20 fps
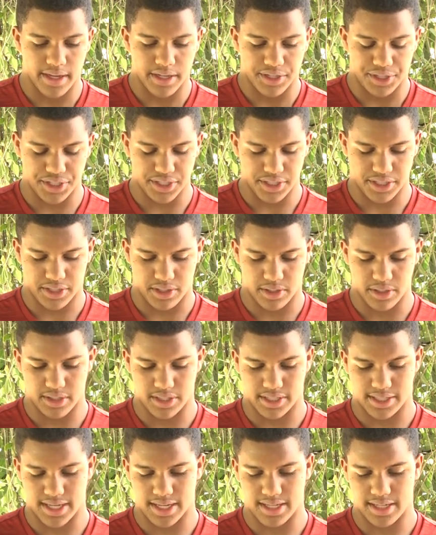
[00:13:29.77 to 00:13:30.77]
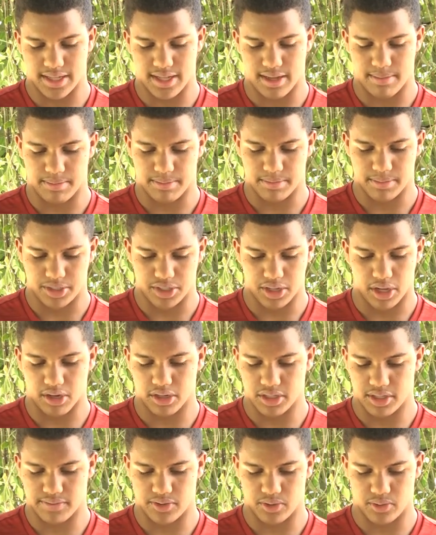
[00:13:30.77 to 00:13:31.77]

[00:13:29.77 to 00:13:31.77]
Jesus turned and said to them, "Daughters of